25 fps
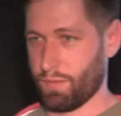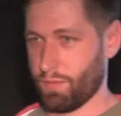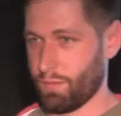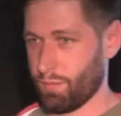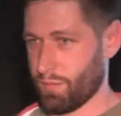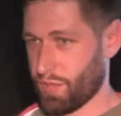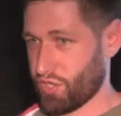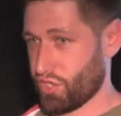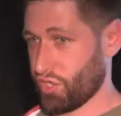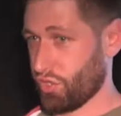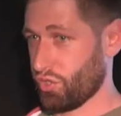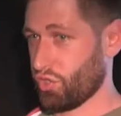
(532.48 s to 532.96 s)

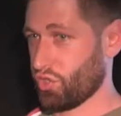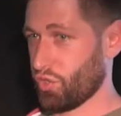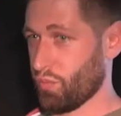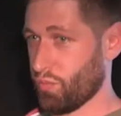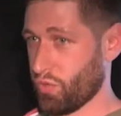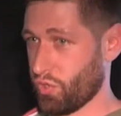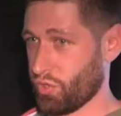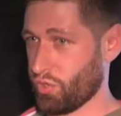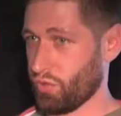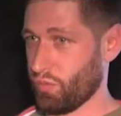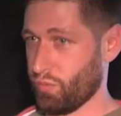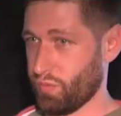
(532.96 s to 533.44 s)
Magento
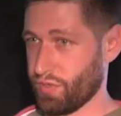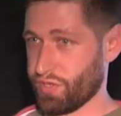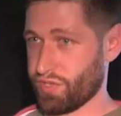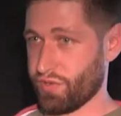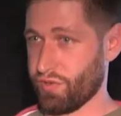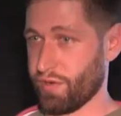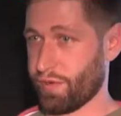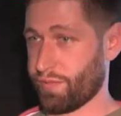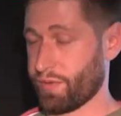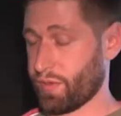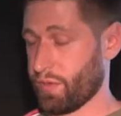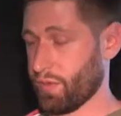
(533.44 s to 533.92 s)
module with
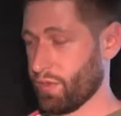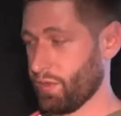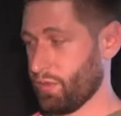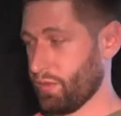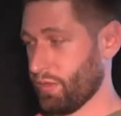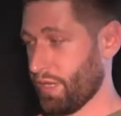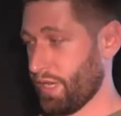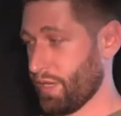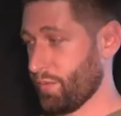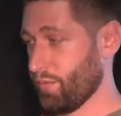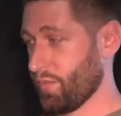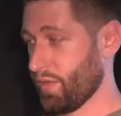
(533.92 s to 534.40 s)

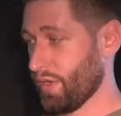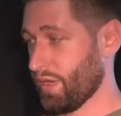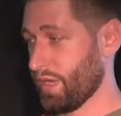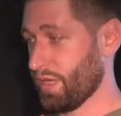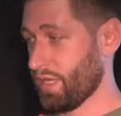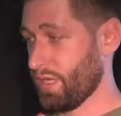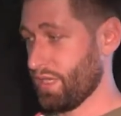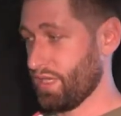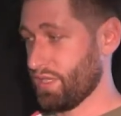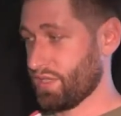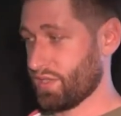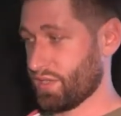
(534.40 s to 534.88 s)
GraphQL
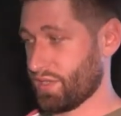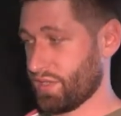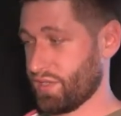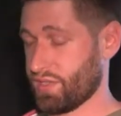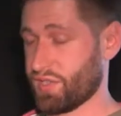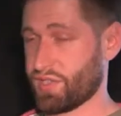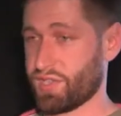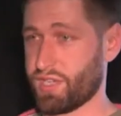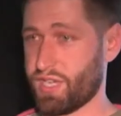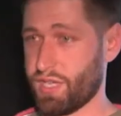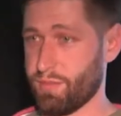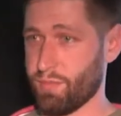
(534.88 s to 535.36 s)
API is
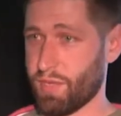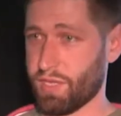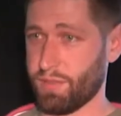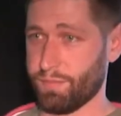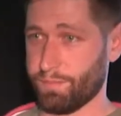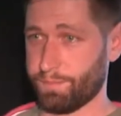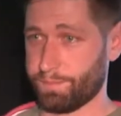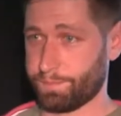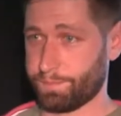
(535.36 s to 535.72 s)
schema,